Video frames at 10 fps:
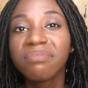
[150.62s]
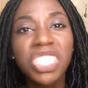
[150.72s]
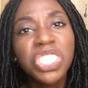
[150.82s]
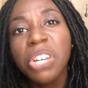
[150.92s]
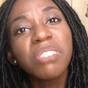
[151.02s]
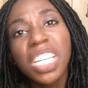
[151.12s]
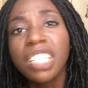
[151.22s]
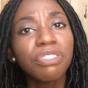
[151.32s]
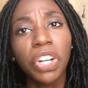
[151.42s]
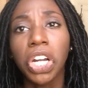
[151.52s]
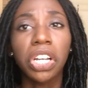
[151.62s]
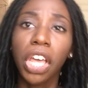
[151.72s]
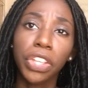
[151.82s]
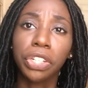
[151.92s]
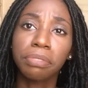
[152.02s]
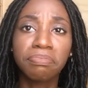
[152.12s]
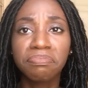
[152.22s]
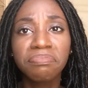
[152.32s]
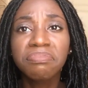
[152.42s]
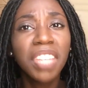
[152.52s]
There's no need for a
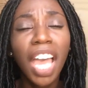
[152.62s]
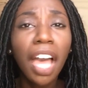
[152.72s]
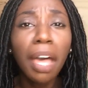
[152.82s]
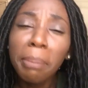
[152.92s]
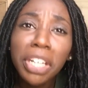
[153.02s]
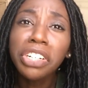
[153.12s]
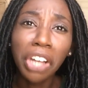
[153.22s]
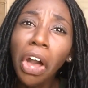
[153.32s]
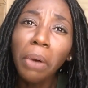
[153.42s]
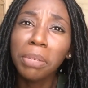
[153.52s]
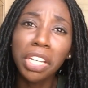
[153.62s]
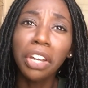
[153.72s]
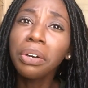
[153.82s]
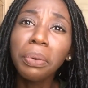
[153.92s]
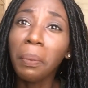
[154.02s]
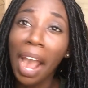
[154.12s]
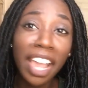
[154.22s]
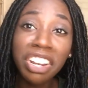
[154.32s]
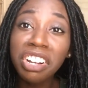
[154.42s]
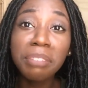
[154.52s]
bigger comb, you know,
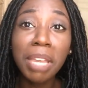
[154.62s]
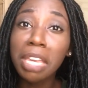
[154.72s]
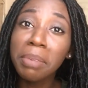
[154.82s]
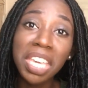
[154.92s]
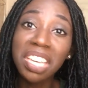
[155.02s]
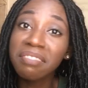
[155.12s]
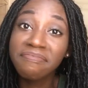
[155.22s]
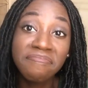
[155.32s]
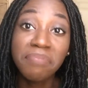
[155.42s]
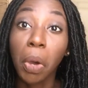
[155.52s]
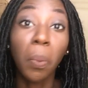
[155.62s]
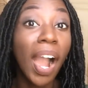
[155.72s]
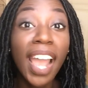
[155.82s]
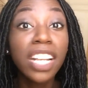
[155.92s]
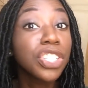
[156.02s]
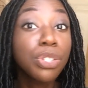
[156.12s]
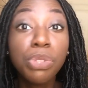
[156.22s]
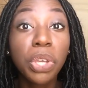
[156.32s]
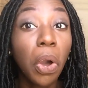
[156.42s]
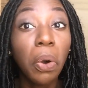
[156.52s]
wider maybe, a wide
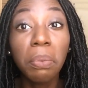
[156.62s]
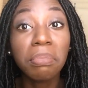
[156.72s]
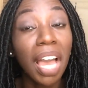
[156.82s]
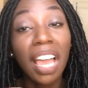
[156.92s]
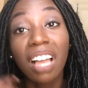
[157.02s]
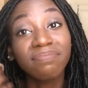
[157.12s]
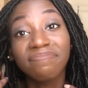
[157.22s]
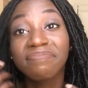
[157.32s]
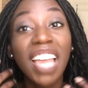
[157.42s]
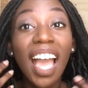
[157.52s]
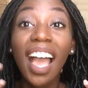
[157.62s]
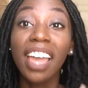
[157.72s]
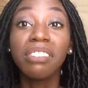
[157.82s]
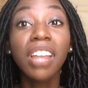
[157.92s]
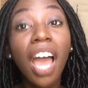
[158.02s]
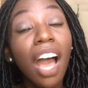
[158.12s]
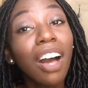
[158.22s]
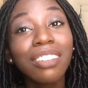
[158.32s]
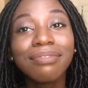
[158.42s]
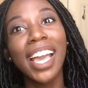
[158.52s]
tooth comb. I don't
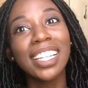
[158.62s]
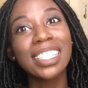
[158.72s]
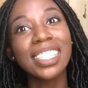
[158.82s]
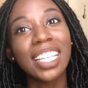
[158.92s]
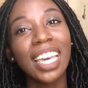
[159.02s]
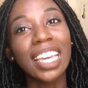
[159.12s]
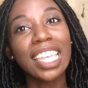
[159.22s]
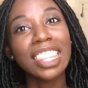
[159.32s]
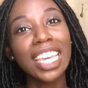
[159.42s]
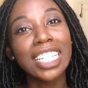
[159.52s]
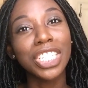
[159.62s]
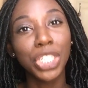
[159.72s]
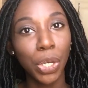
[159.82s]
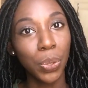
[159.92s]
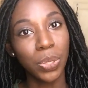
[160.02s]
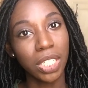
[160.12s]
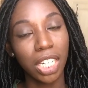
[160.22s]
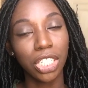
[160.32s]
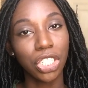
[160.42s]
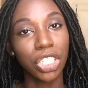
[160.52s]
know. And it's like they don't
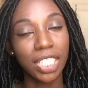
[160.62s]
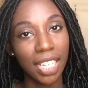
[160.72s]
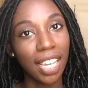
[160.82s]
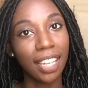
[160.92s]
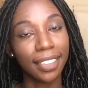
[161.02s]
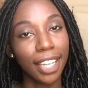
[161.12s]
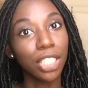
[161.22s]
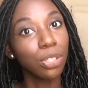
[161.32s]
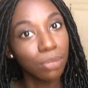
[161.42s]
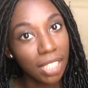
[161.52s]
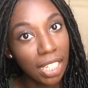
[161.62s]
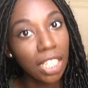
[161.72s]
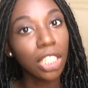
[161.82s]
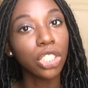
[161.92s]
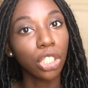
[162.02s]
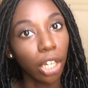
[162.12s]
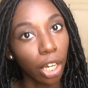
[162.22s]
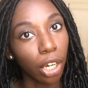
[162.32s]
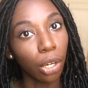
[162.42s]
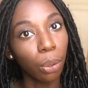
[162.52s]
understand that you need to
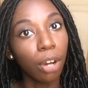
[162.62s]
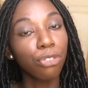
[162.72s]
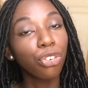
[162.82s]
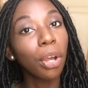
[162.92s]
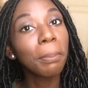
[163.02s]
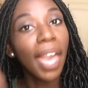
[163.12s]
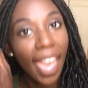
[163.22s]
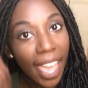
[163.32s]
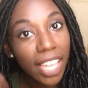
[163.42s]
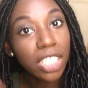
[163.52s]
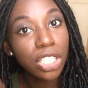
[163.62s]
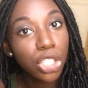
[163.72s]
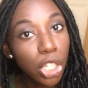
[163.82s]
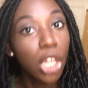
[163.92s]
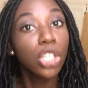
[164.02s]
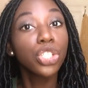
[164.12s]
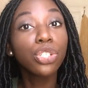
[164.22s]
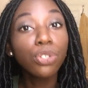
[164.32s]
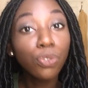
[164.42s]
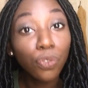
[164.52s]
go from ends
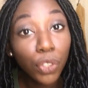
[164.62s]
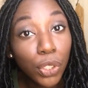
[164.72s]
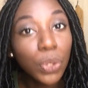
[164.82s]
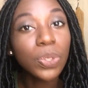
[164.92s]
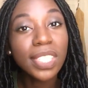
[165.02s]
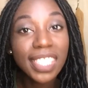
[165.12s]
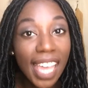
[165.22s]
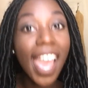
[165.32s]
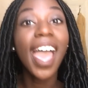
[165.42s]
to roots.